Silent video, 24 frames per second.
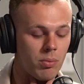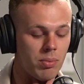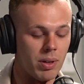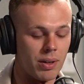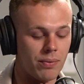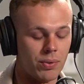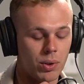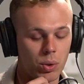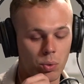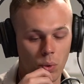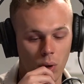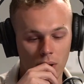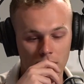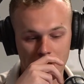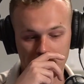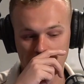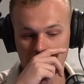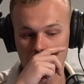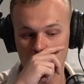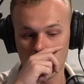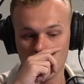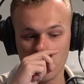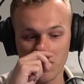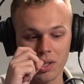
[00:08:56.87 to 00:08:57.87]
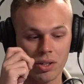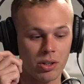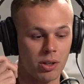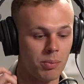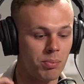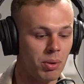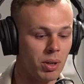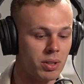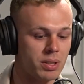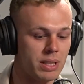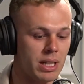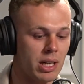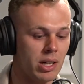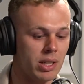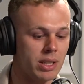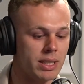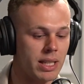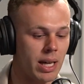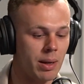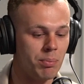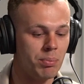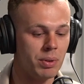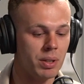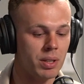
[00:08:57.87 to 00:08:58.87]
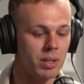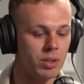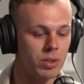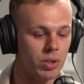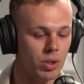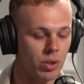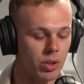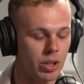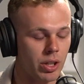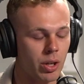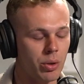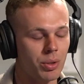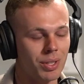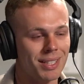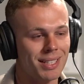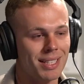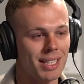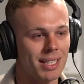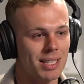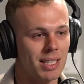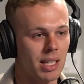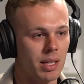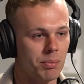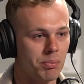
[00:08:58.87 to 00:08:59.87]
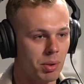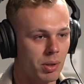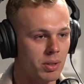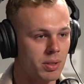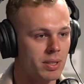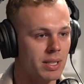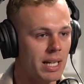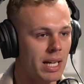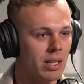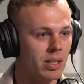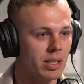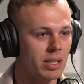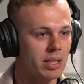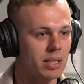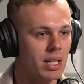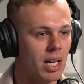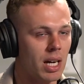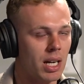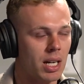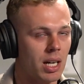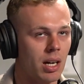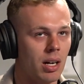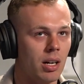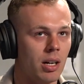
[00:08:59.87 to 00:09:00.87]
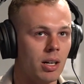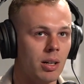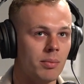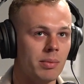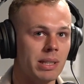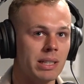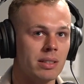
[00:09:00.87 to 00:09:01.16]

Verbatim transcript: but if you want to know what your personality type is, you can go to 16personalities.com.